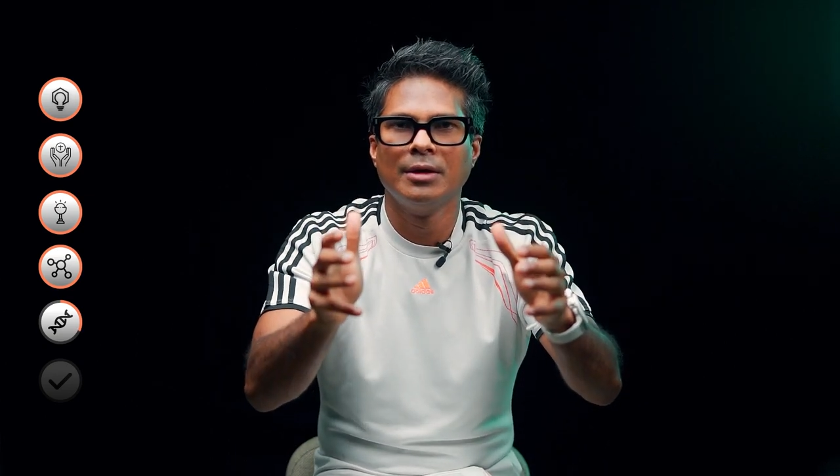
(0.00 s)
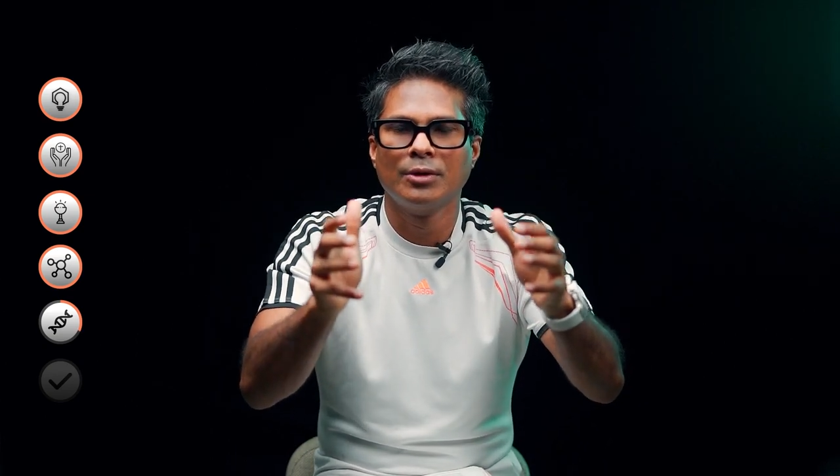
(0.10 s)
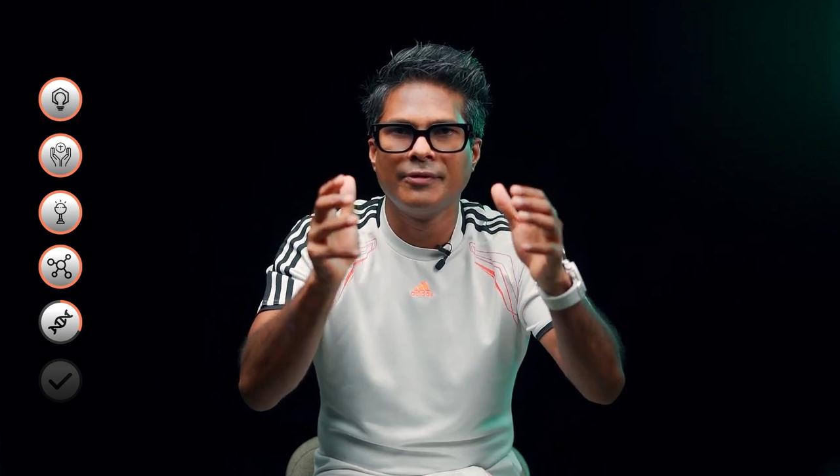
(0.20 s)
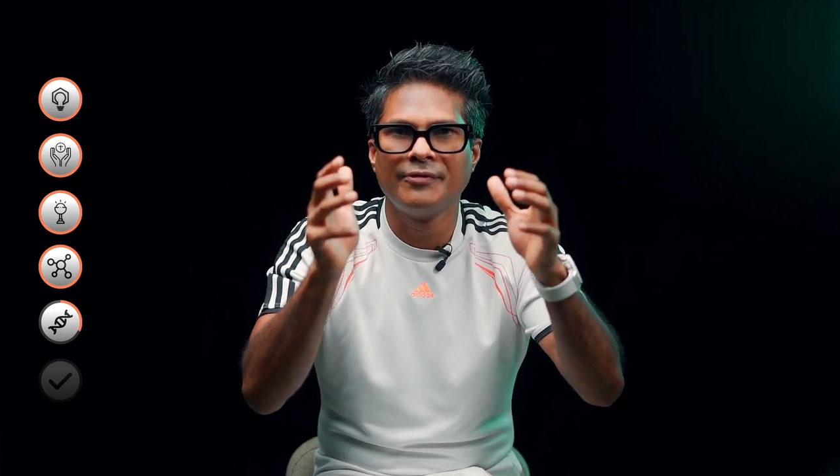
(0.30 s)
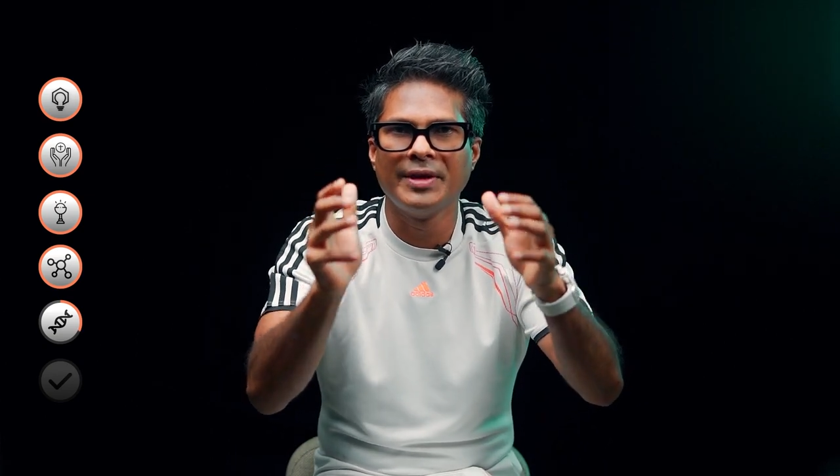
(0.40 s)

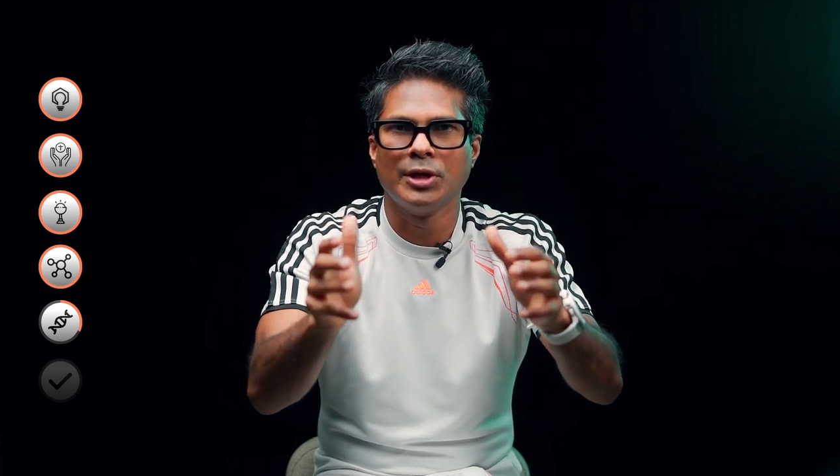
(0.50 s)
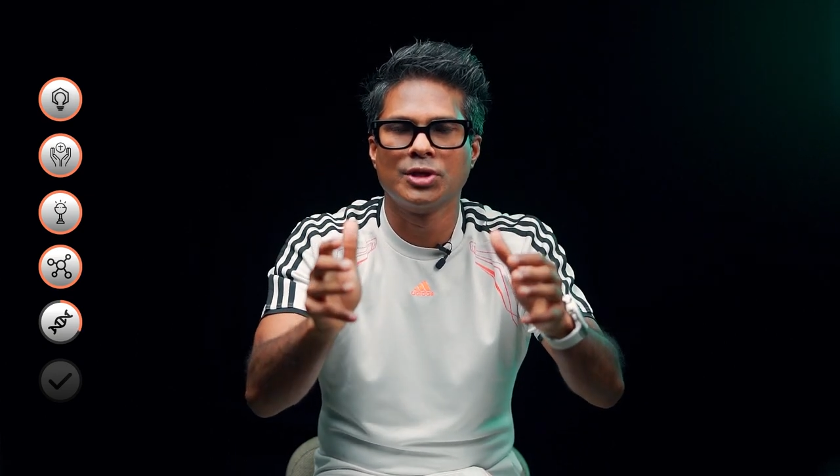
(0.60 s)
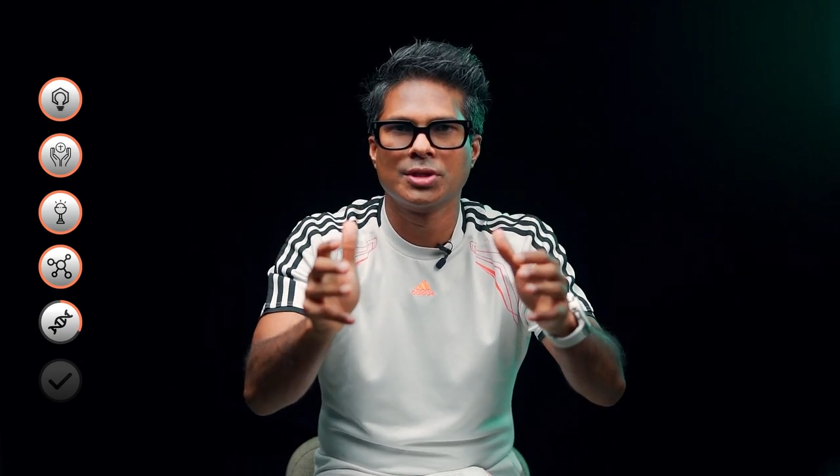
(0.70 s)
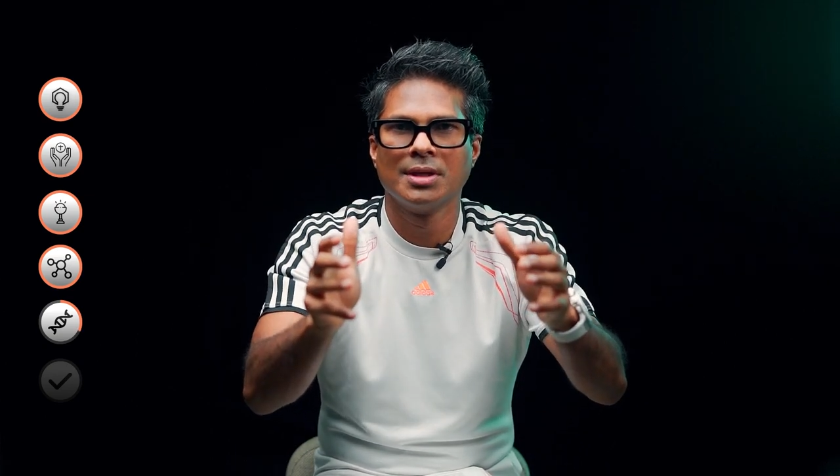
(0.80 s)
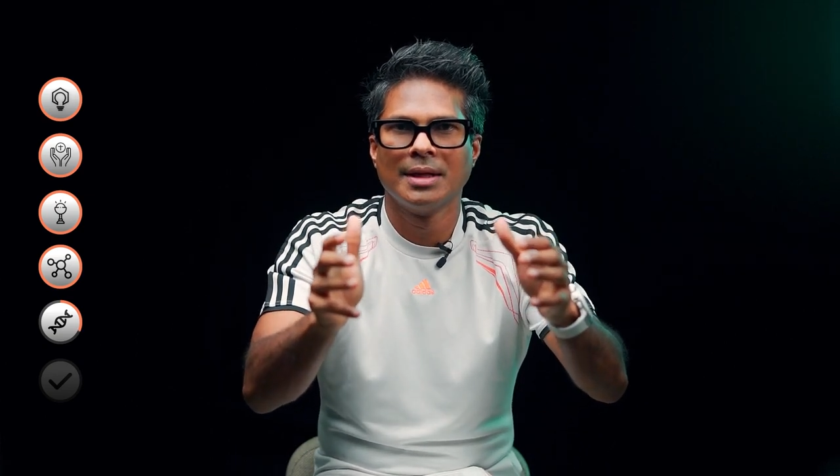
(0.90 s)
to
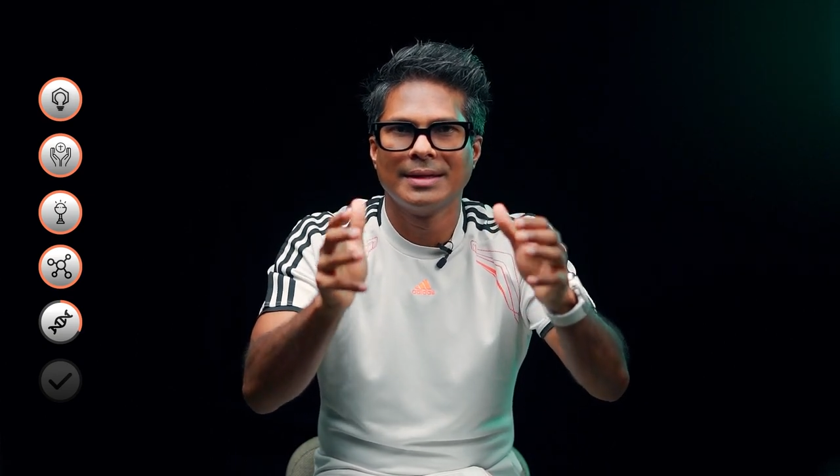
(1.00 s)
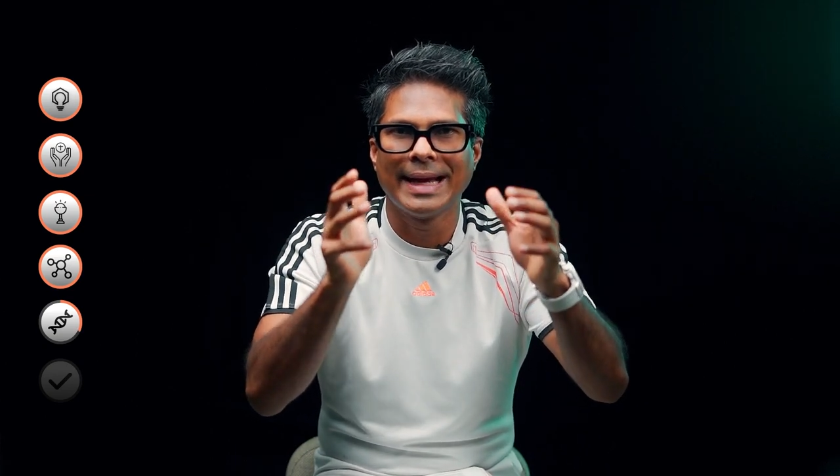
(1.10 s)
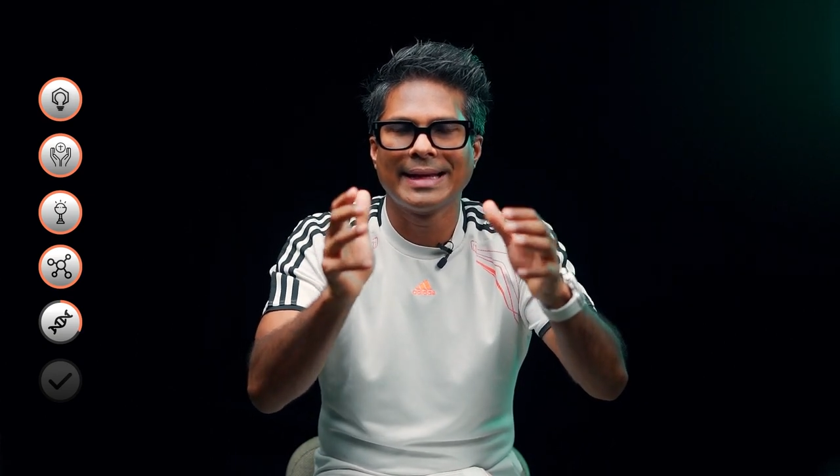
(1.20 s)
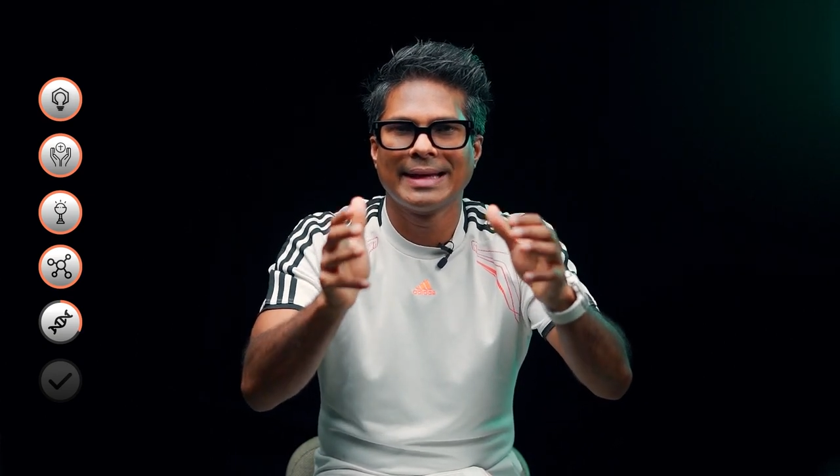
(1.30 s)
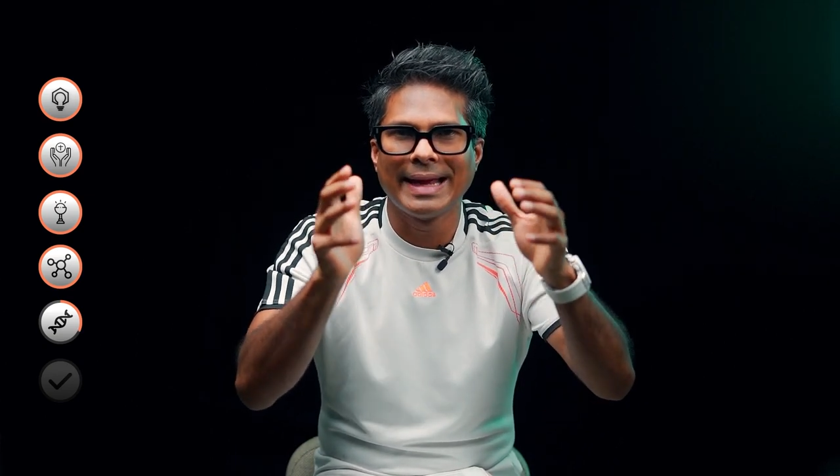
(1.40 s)
finish
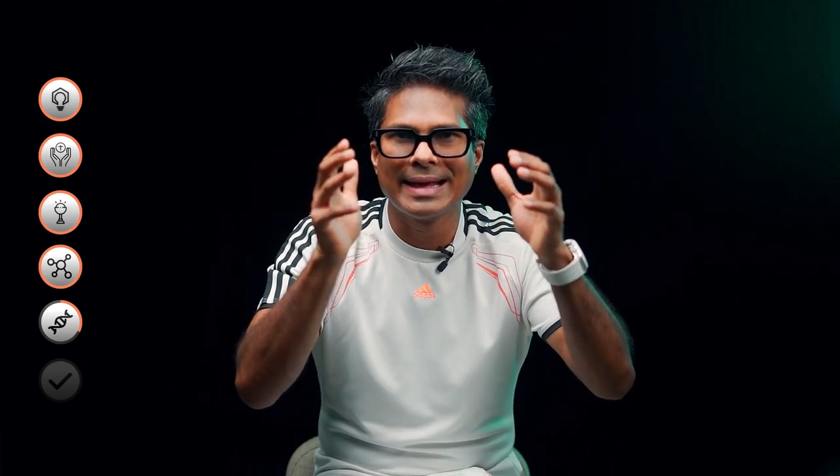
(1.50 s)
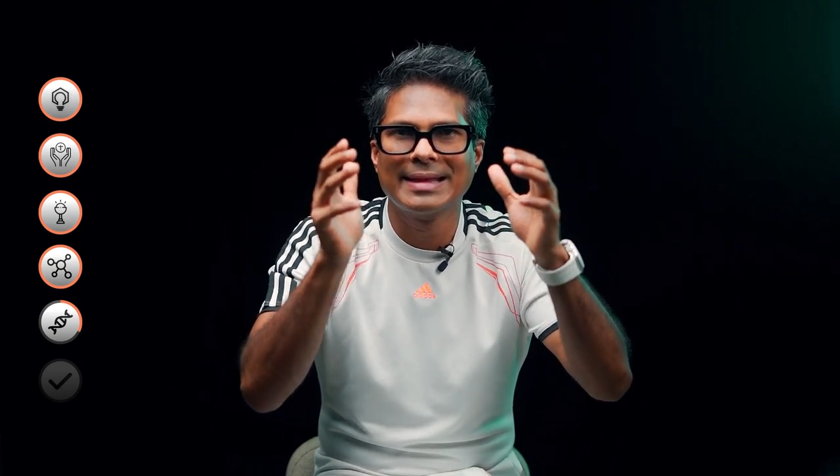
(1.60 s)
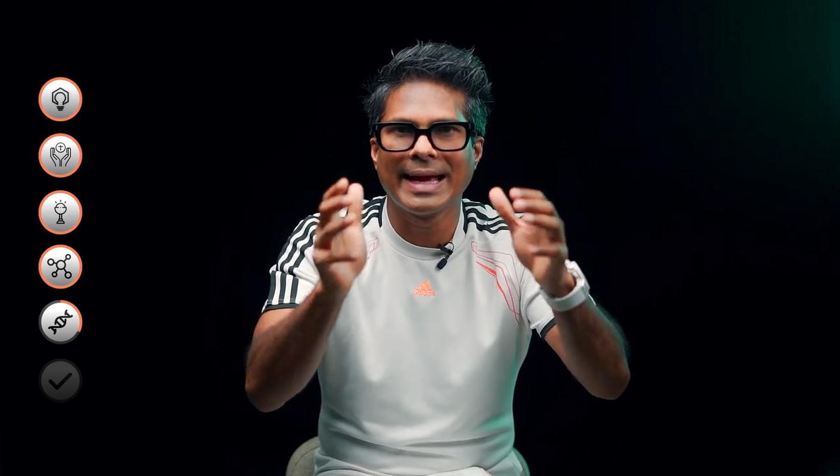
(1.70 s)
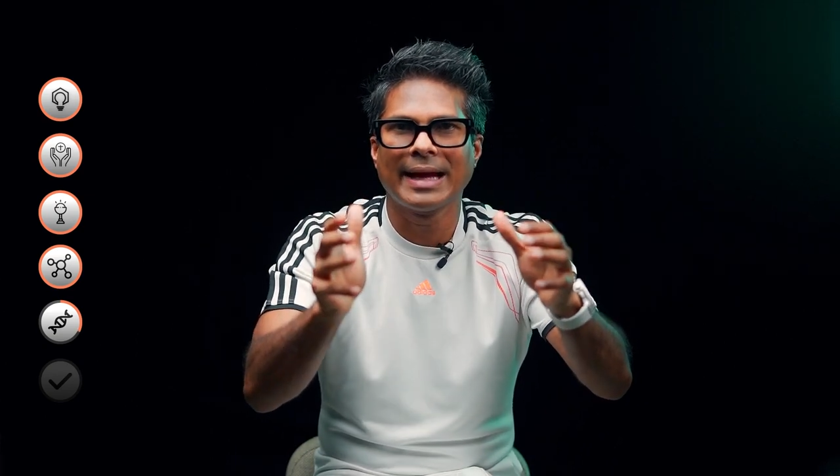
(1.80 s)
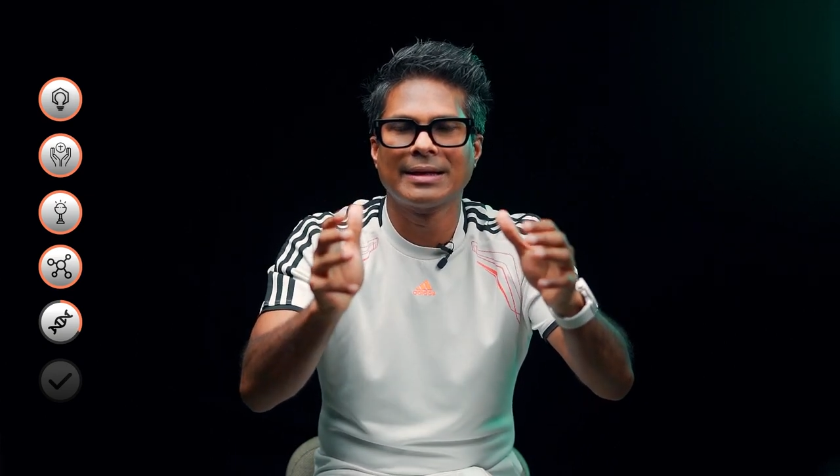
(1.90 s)
that
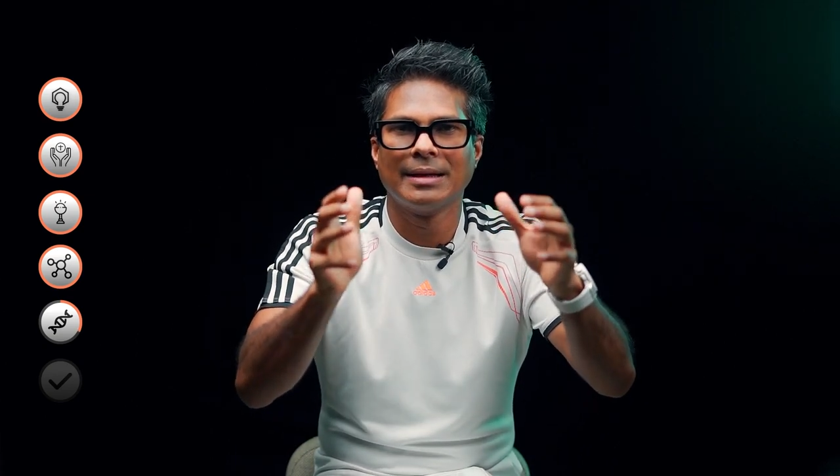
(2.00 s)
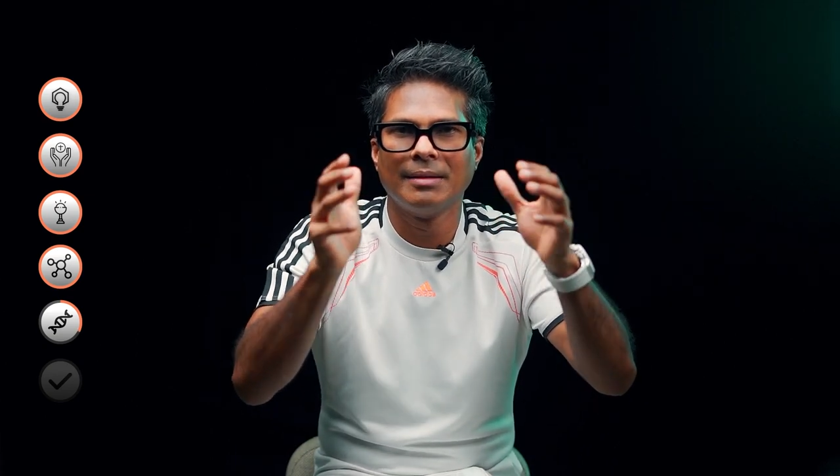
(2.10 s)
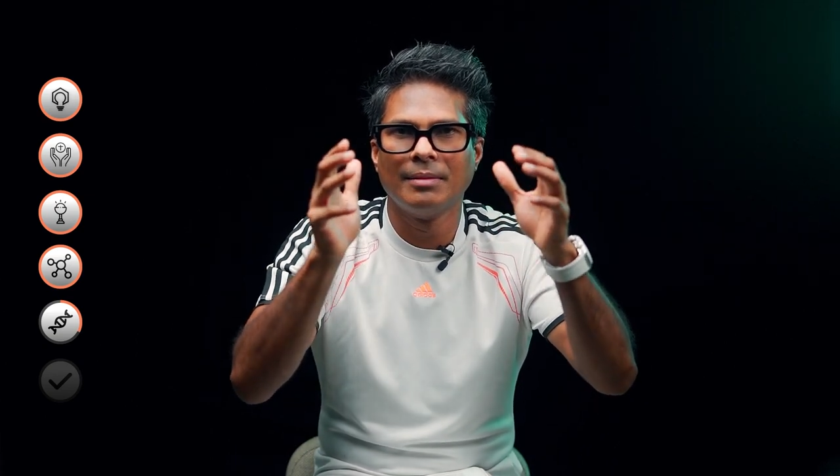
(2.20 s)
exact